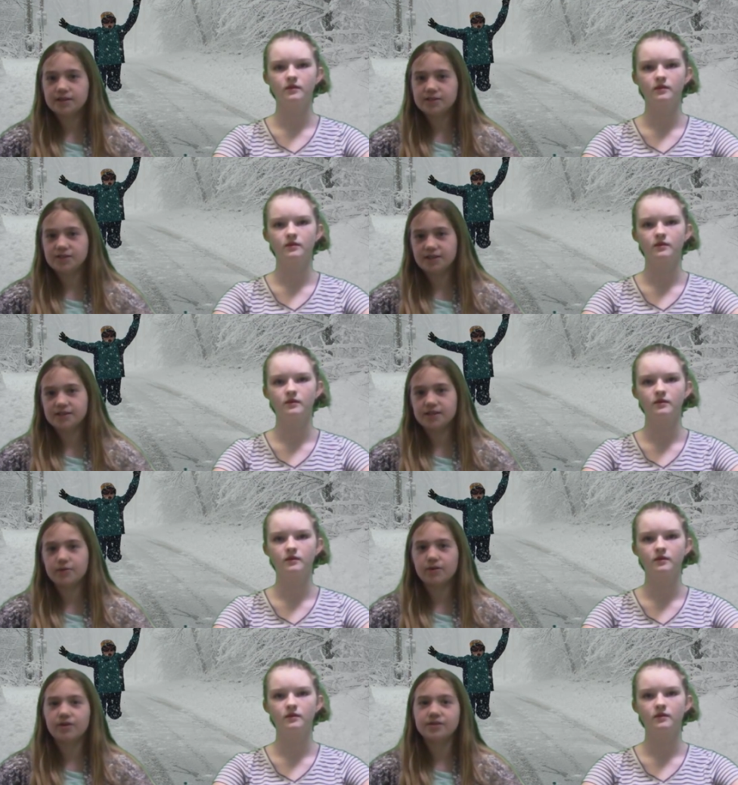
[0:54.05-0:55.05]
Speaker 1: and cheese. They
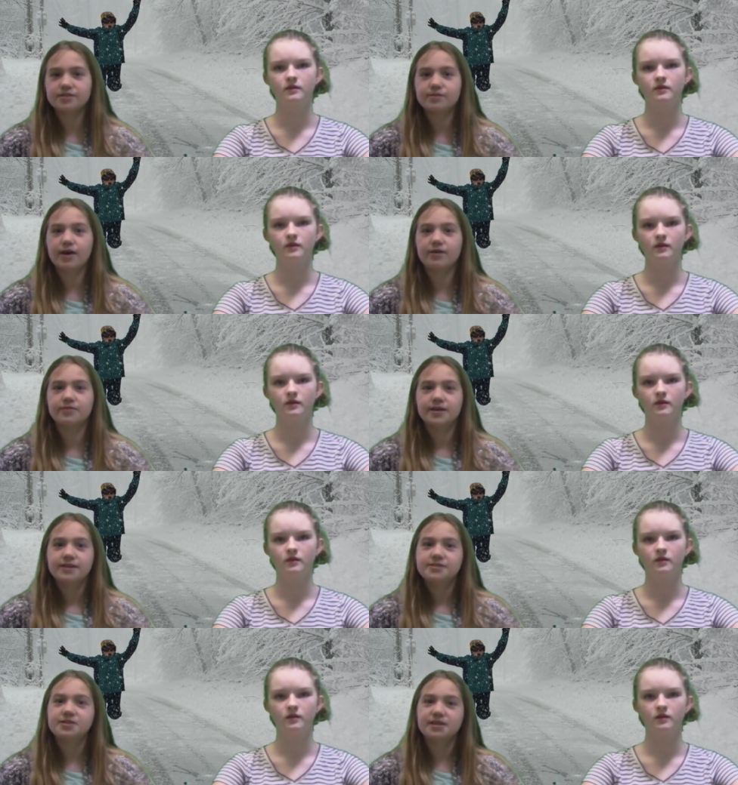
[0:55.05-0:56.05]
will also have
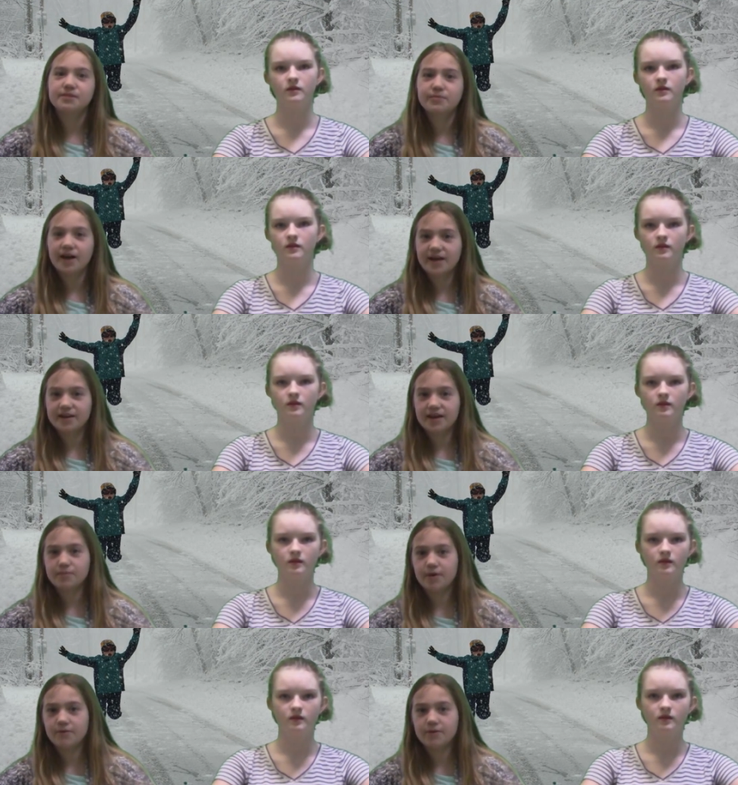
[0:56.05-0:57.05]
chicken patty
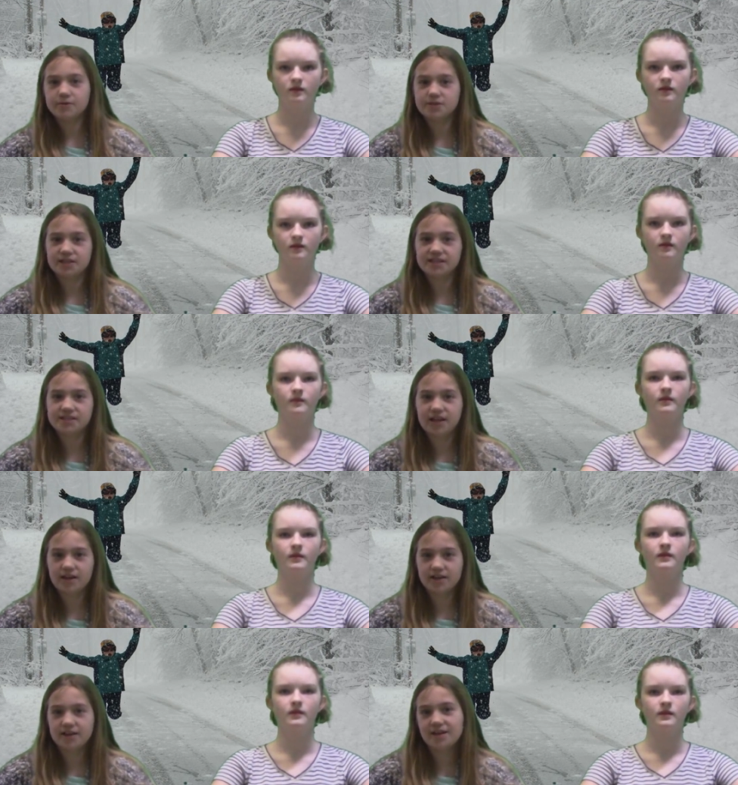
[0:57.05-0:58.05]
and buffalo chicken
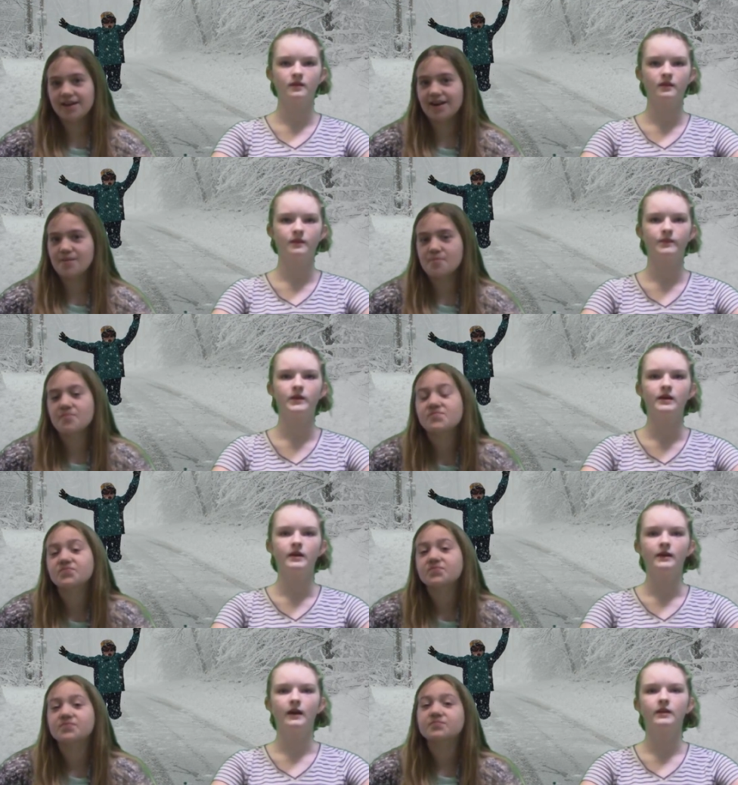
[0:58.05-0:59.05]
salad. Yum!
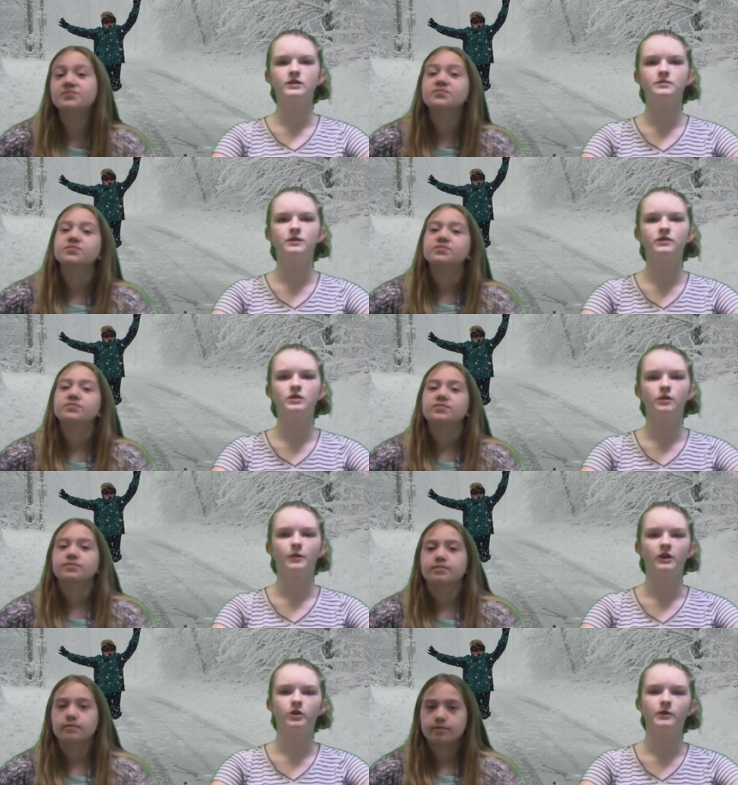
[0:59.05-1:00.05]
Now let's move to the
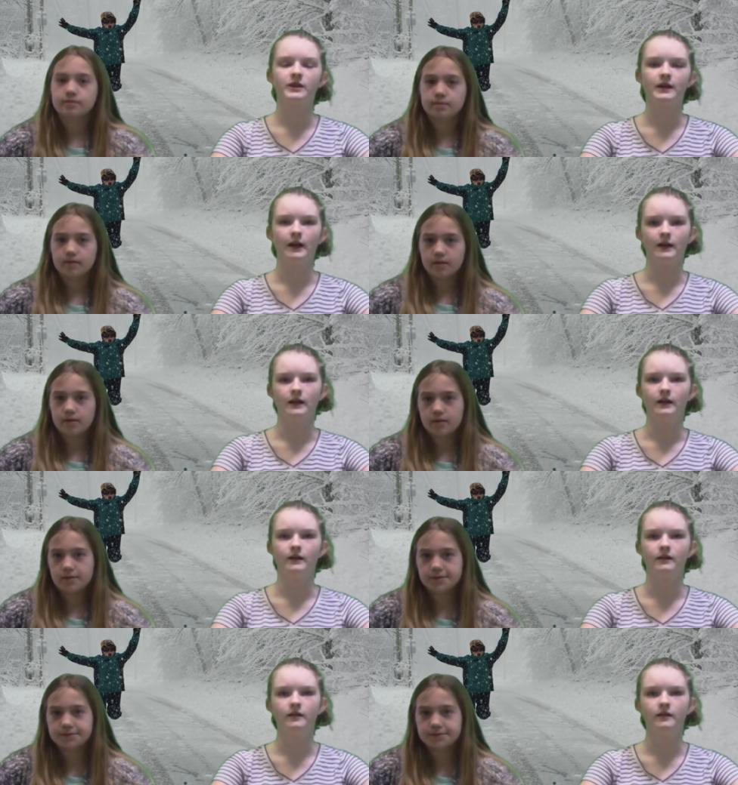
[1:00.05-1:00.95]
weather
Speaker 2: with Caitlin.